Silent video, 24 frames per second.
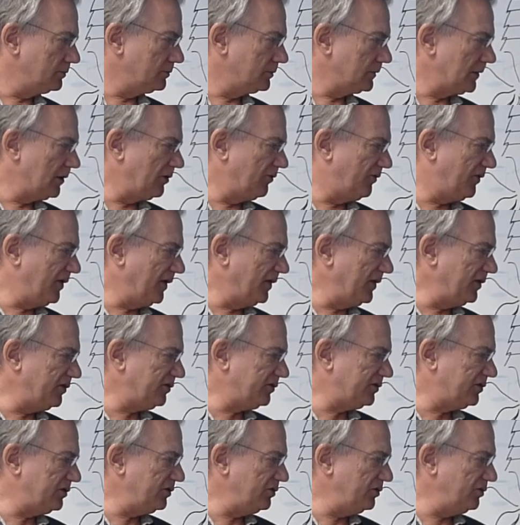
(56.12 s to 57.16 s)
I'm going to fill this
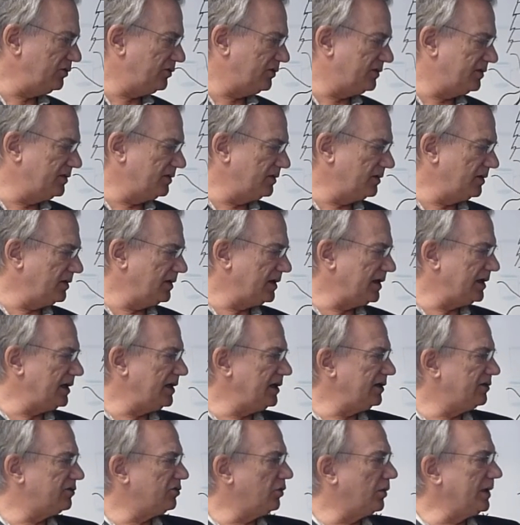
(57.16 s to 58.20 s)
to the
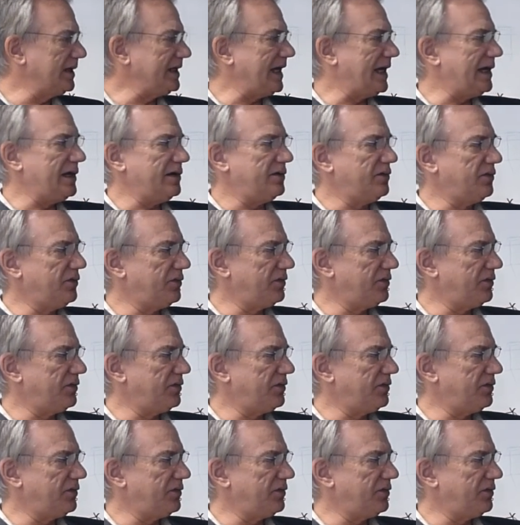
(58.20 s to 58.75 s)
28th